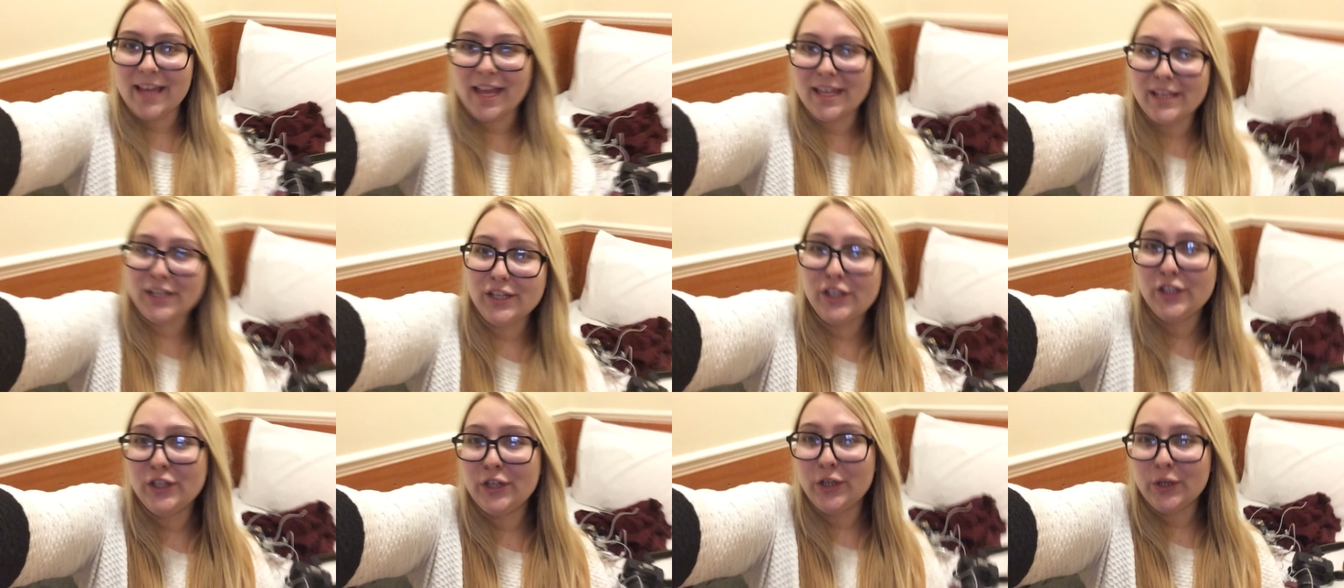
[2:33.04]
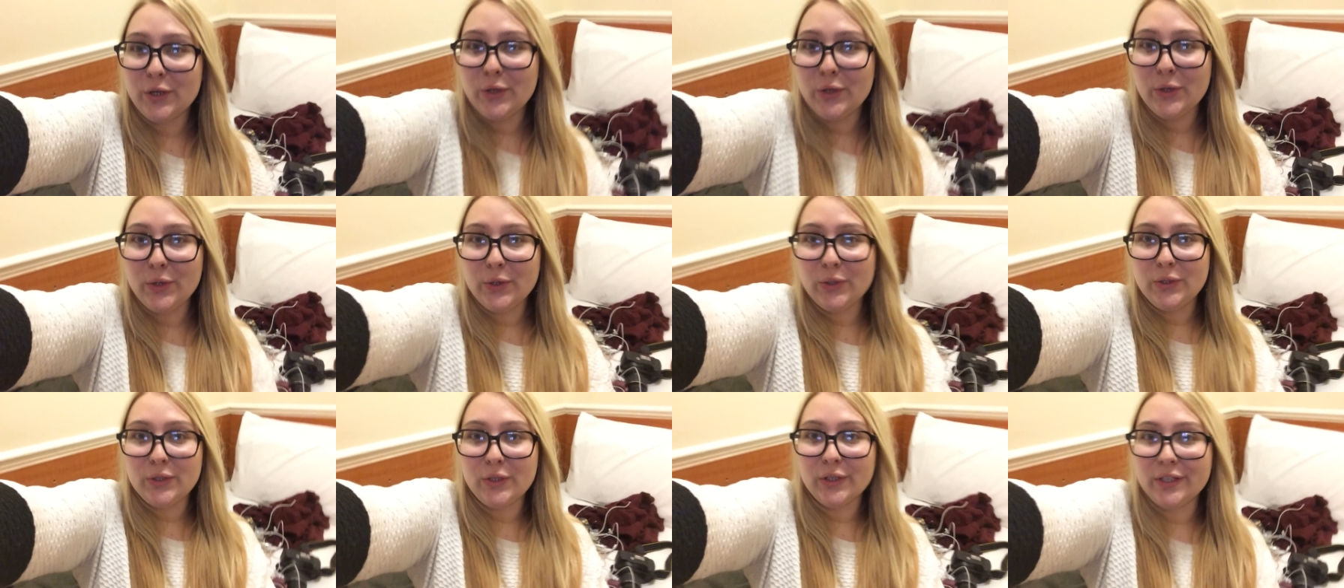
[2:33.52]
But yeah, the
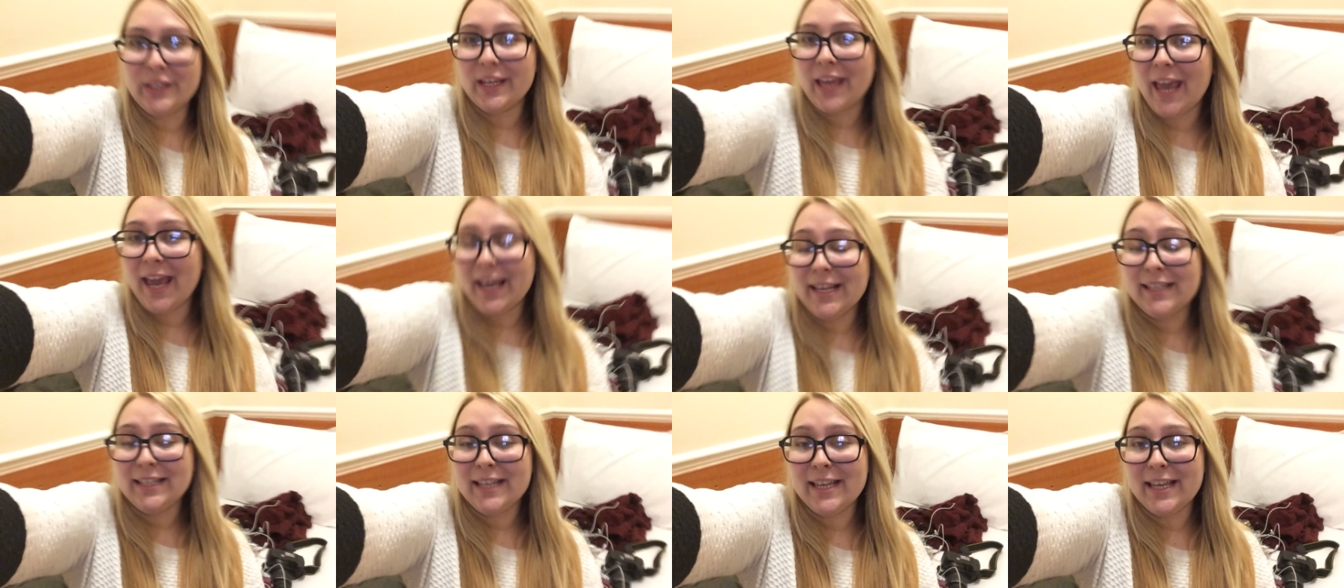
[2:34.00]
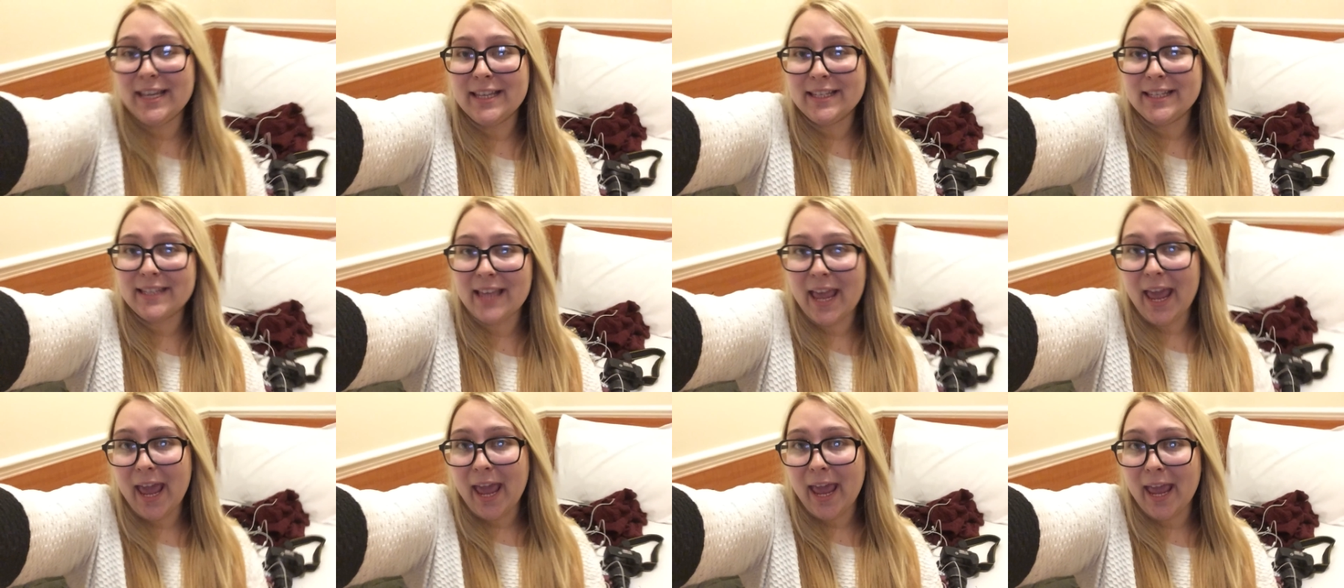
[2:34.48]
two
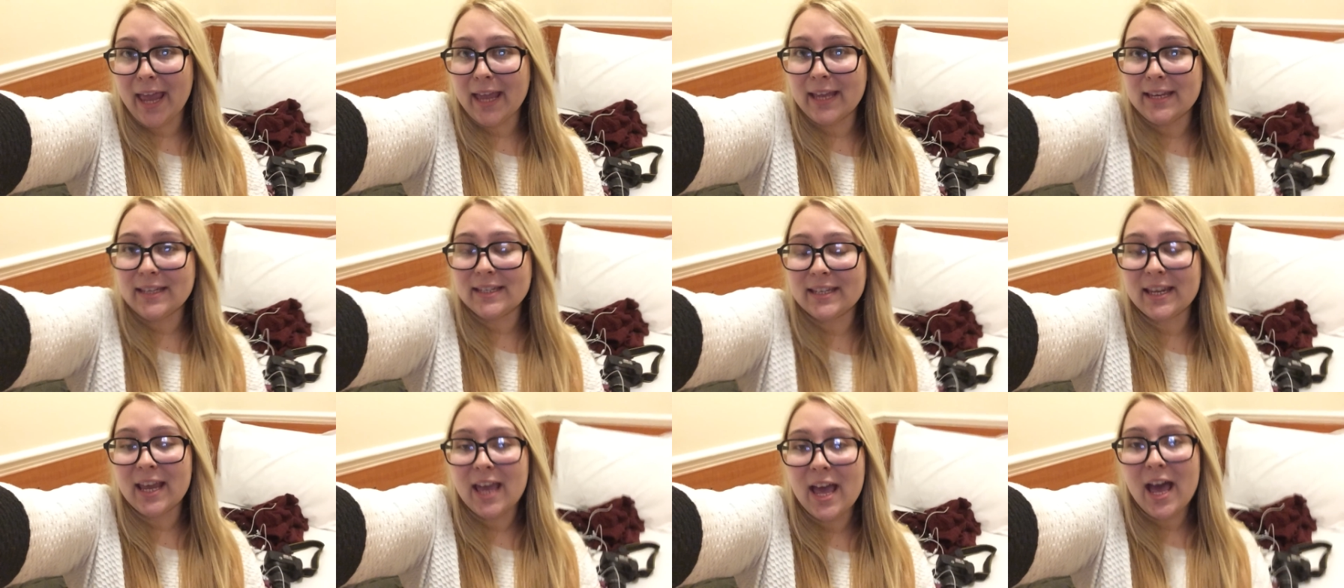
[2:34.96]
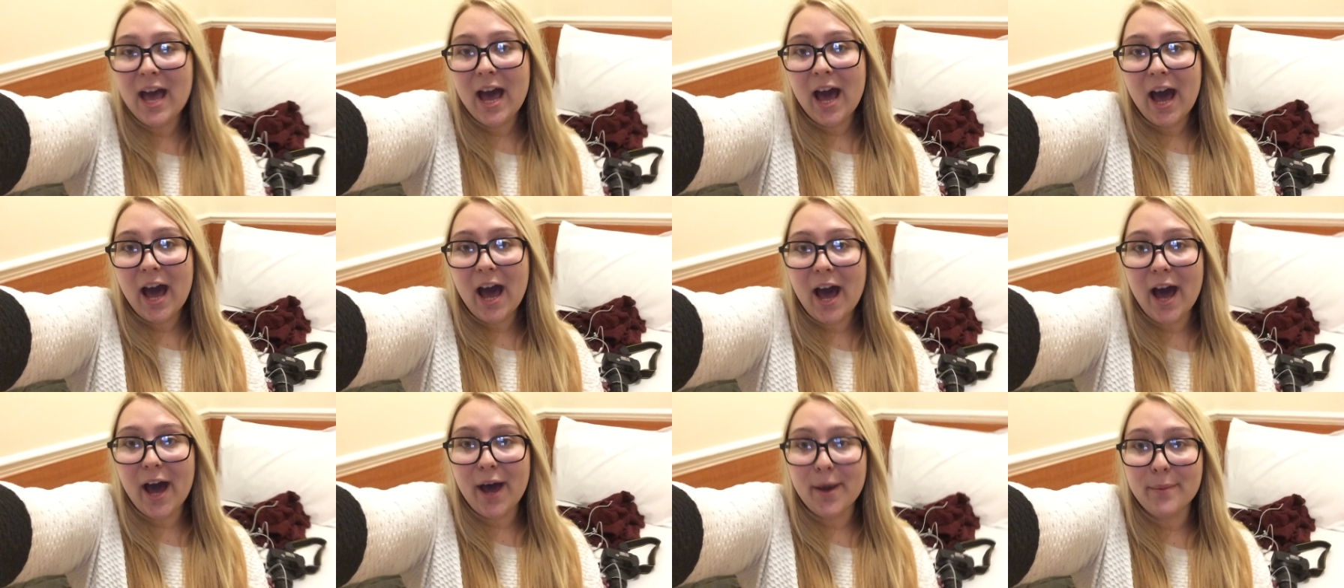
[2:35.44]
suitcases and
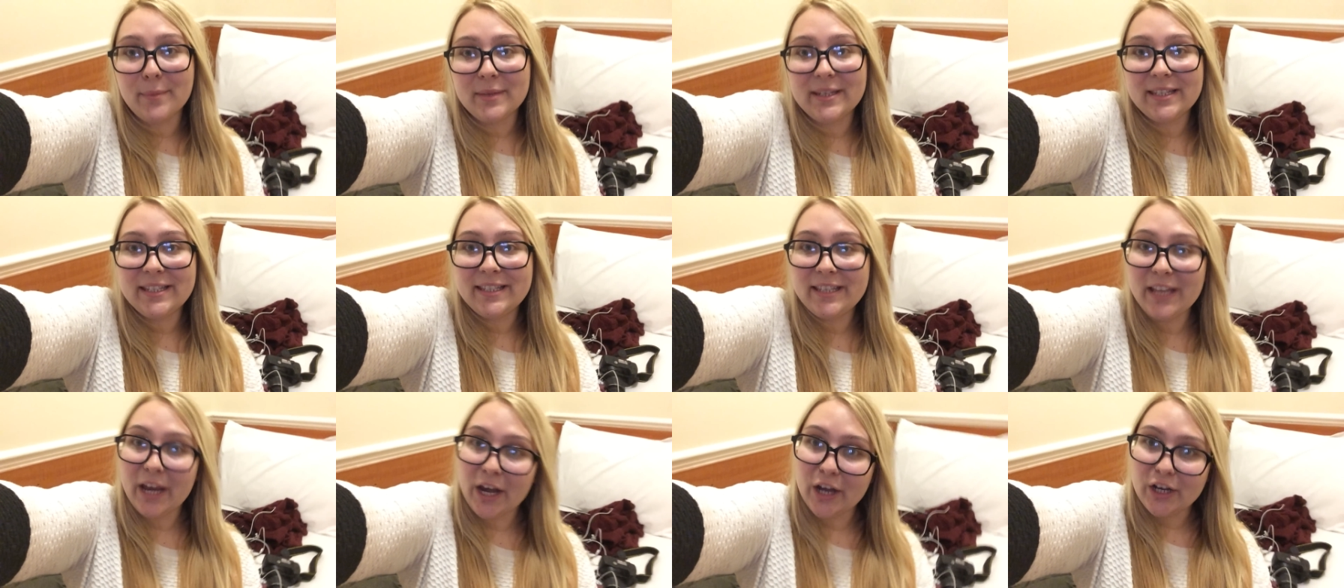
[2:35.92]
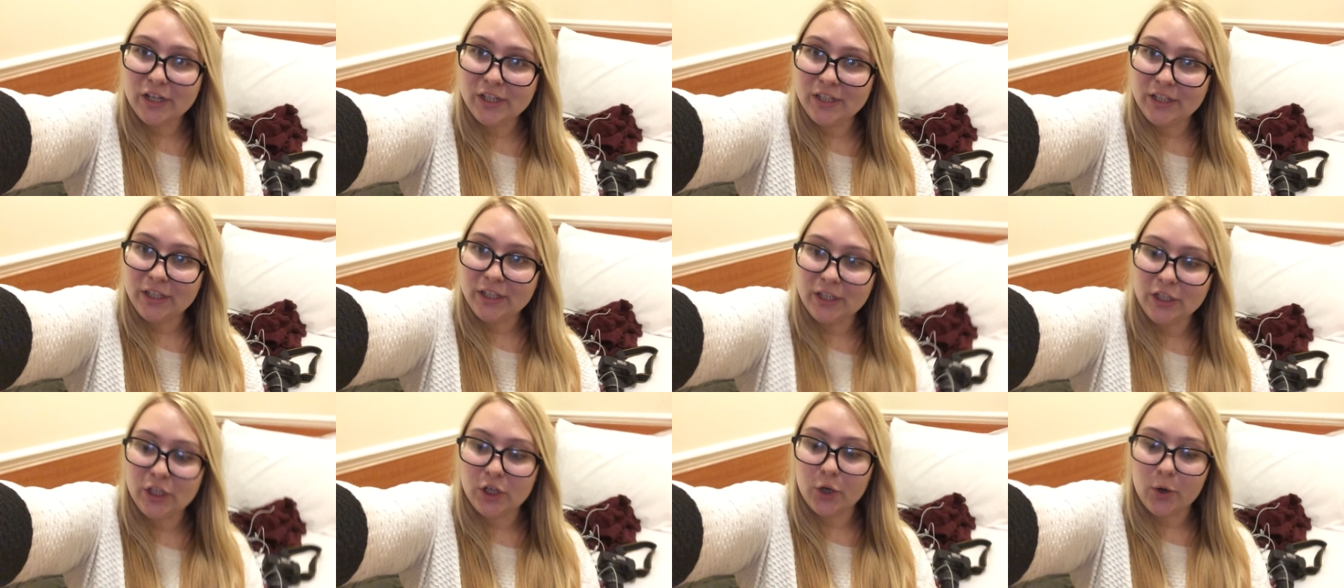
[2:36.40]
um,
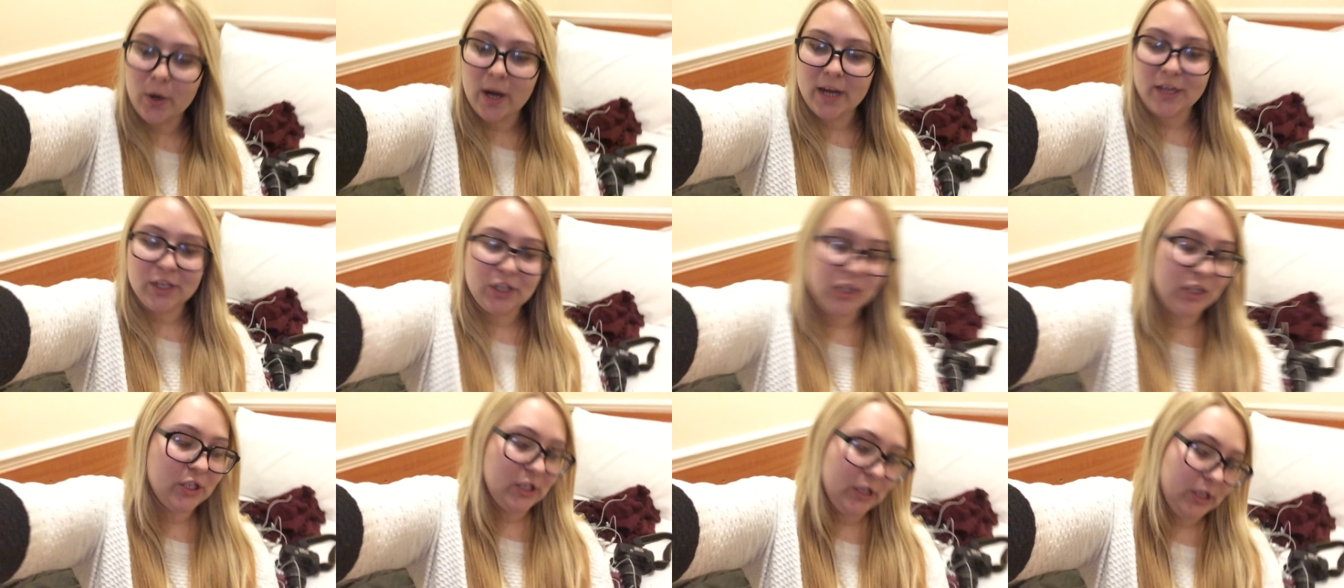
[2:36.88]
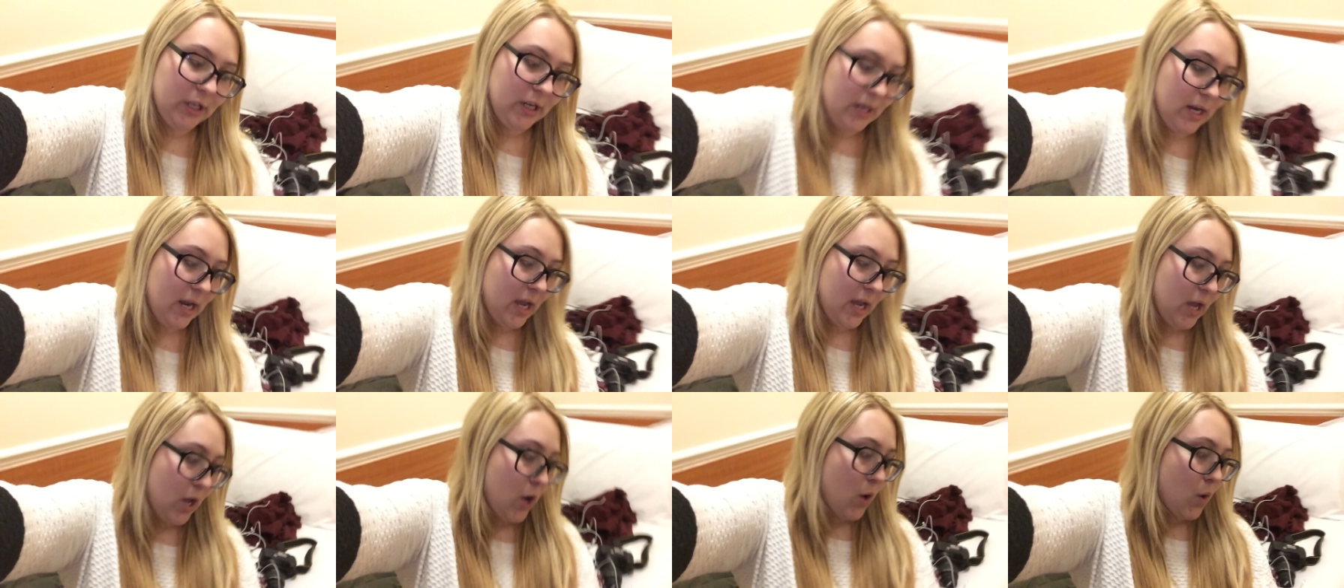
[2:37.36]
stairs
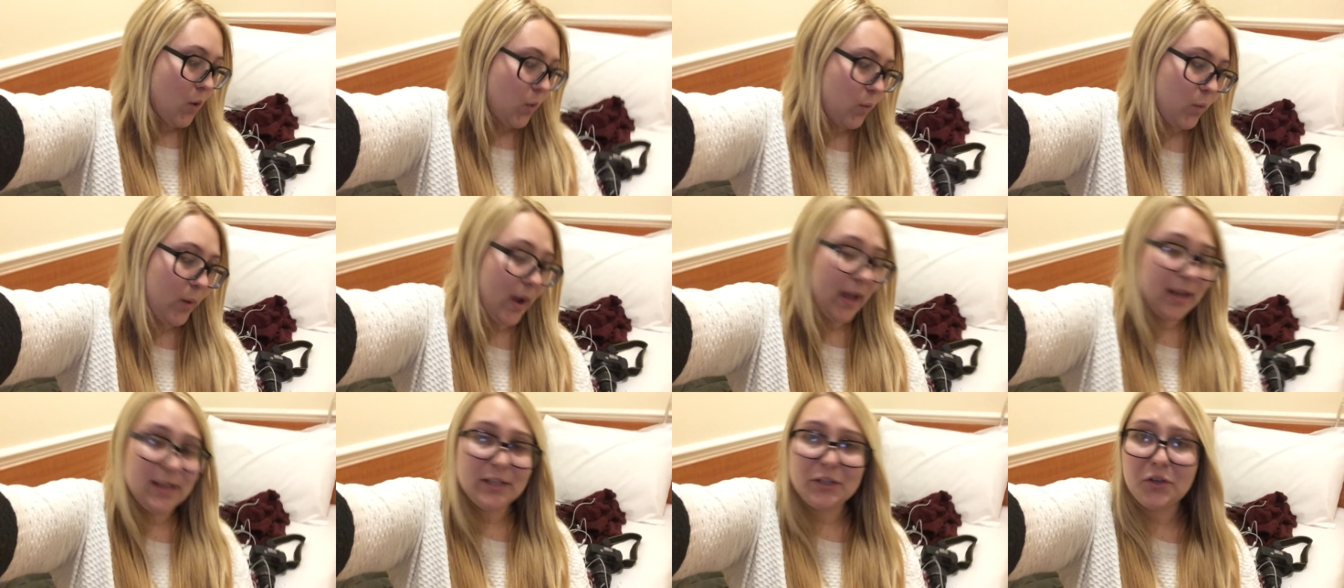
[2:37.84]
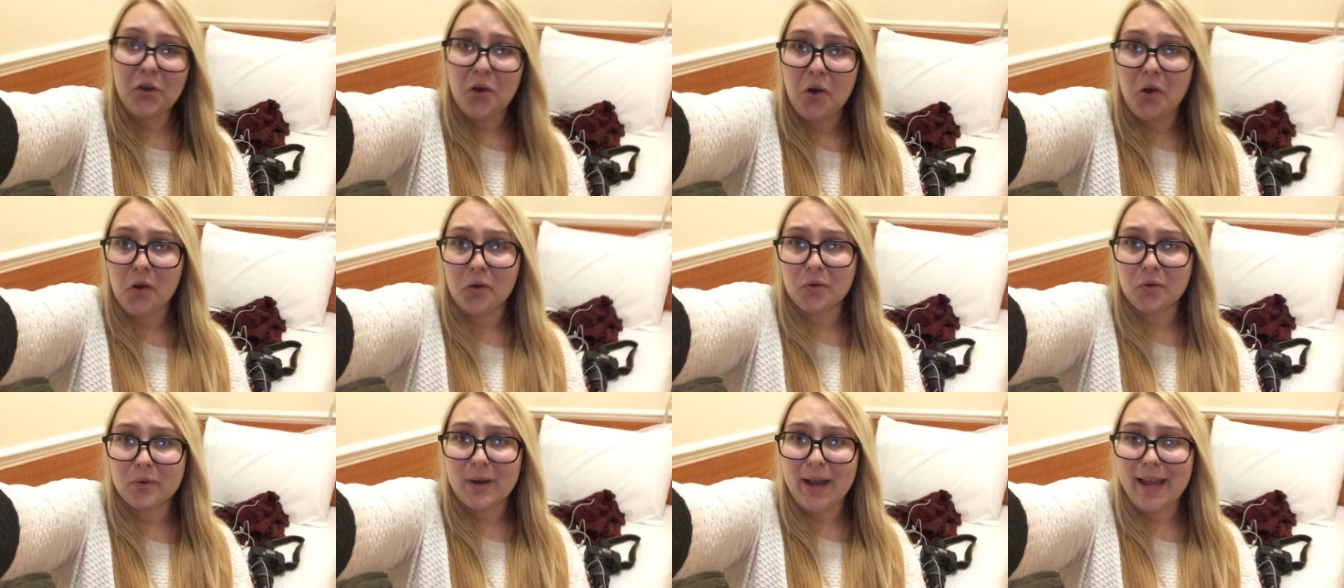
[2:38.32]
situation went
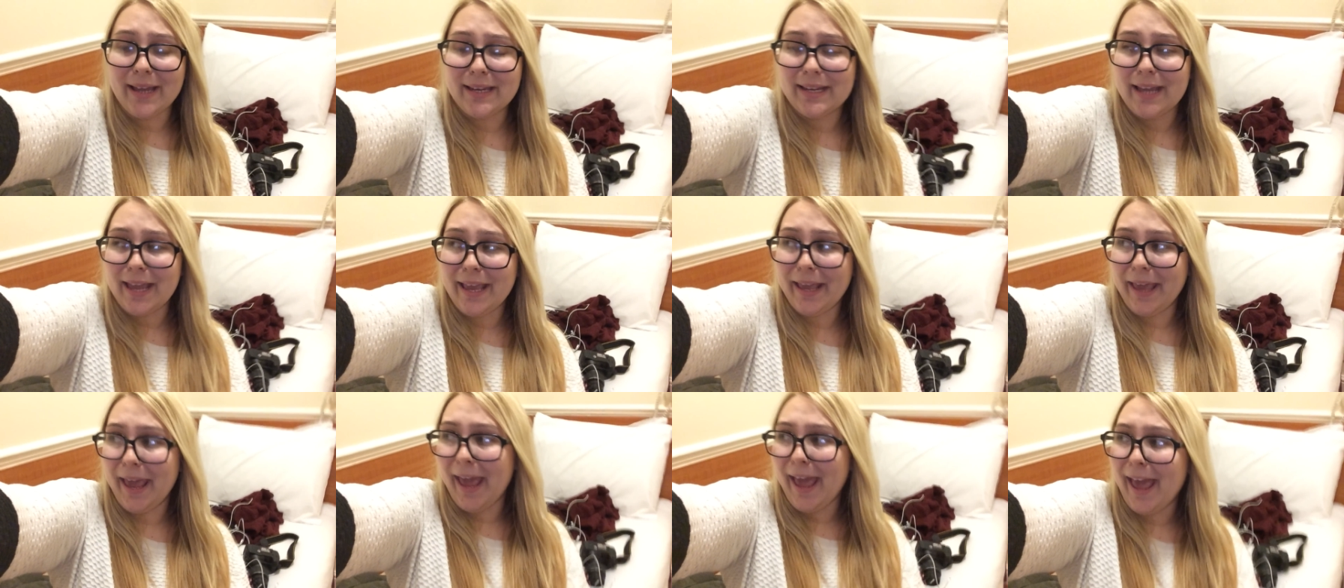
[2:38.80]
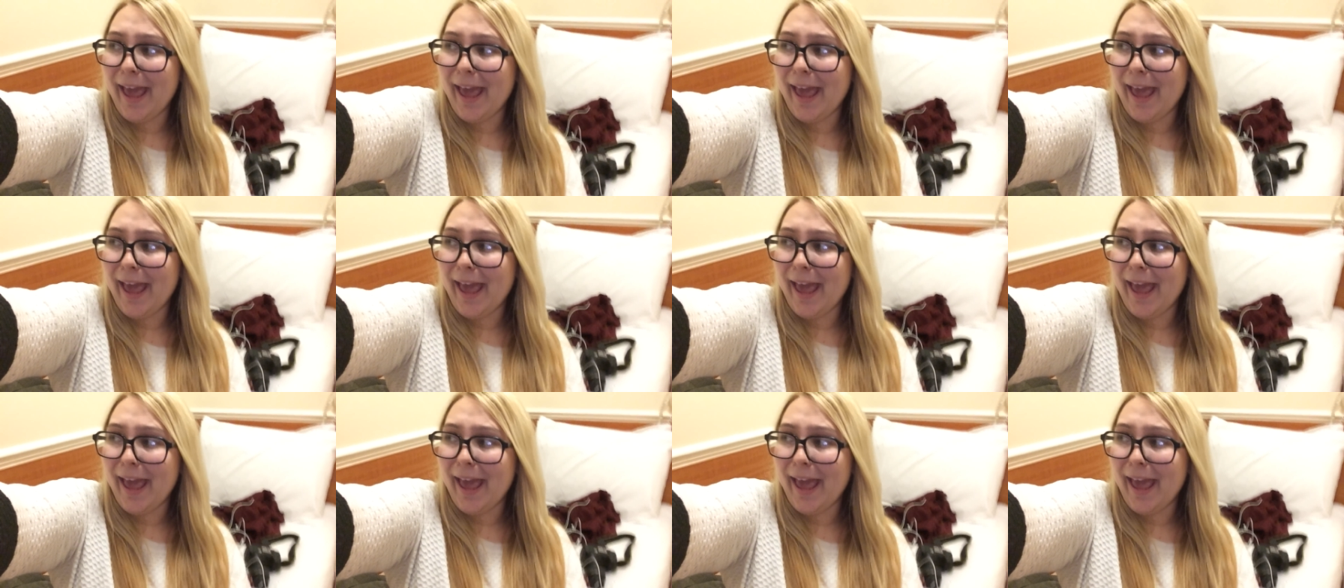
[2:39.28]
alright, I